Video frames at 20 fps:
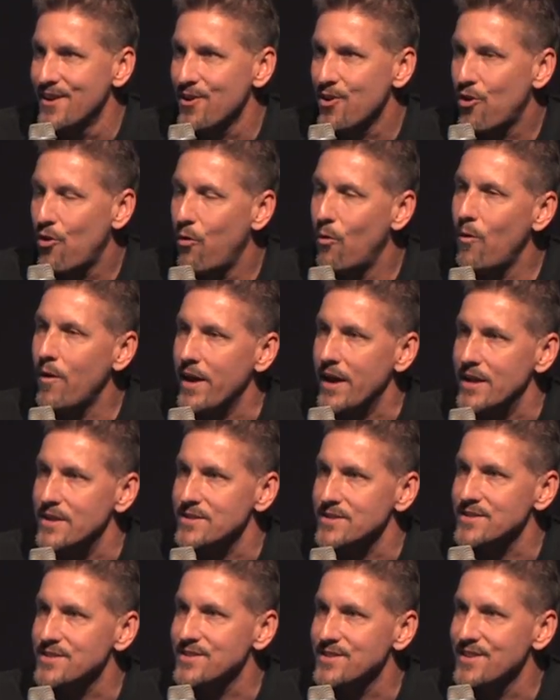
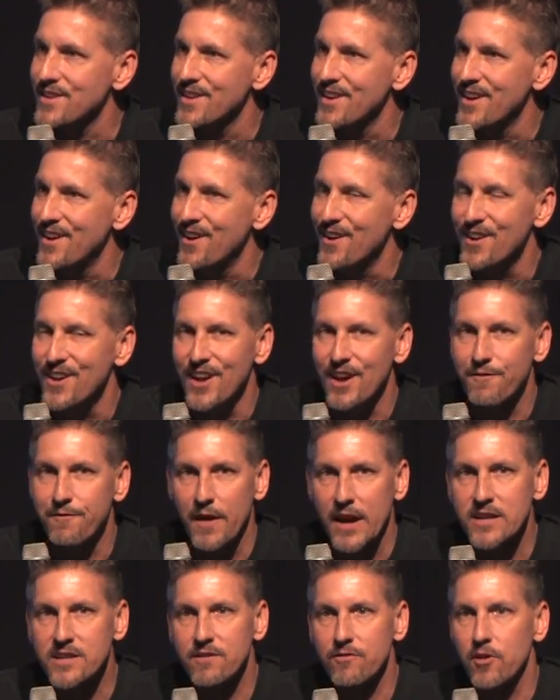coins
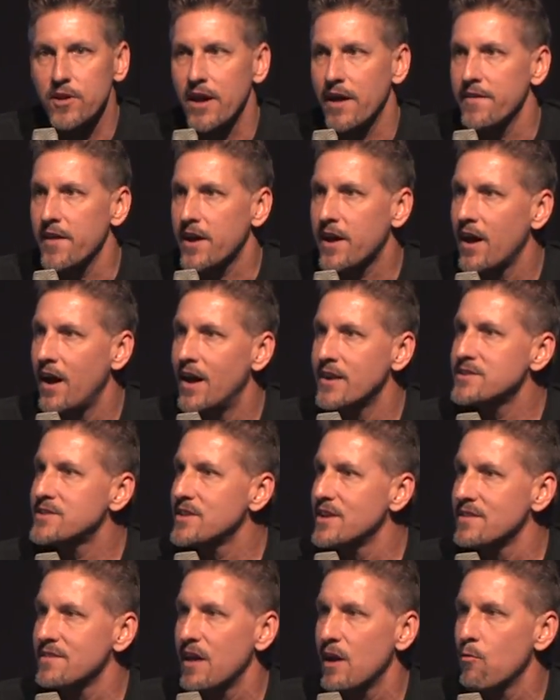effectively on the
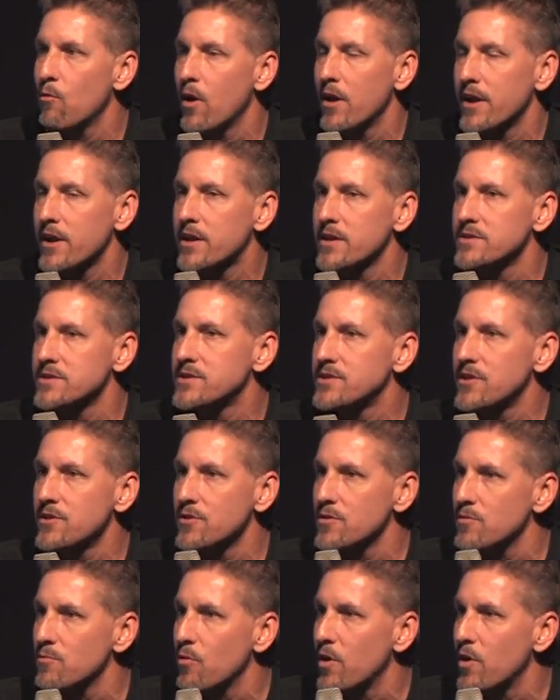content they want to consume,